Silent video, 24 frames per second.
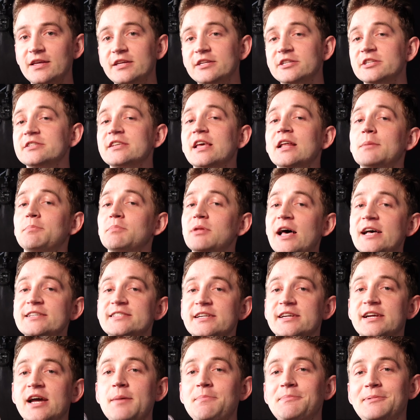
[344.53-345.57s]
Just get a
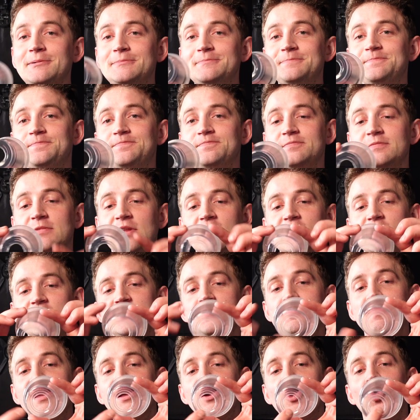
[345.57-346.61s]
plastic cup,
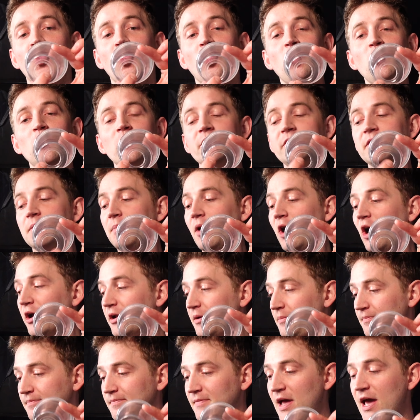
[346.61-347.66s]
you make a hole in the
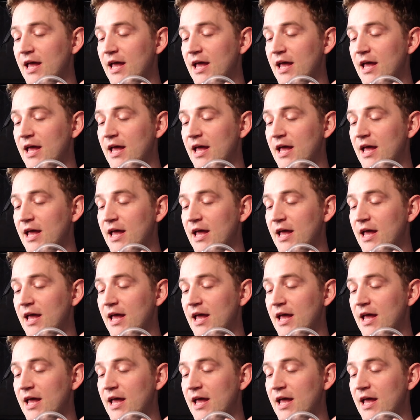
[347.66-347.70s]
bottom,